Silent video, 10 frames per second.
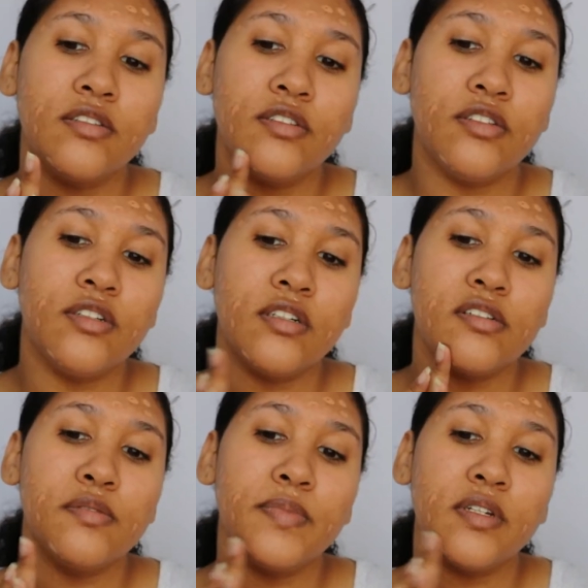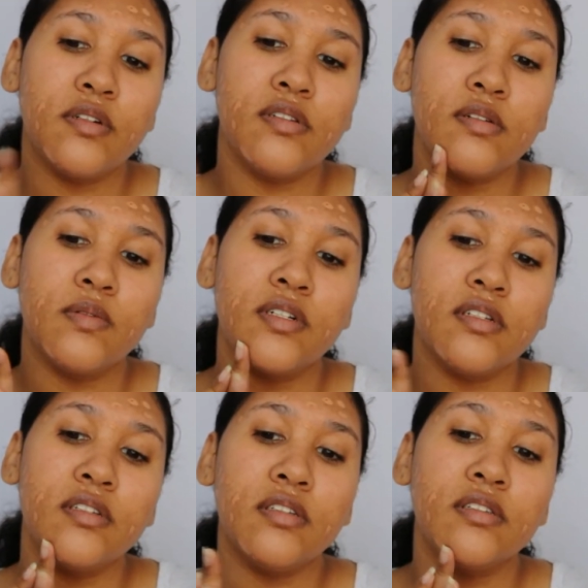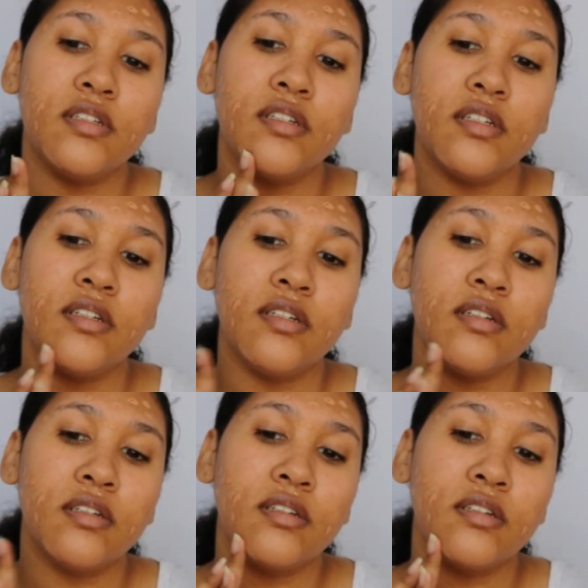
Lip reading: just because I want to see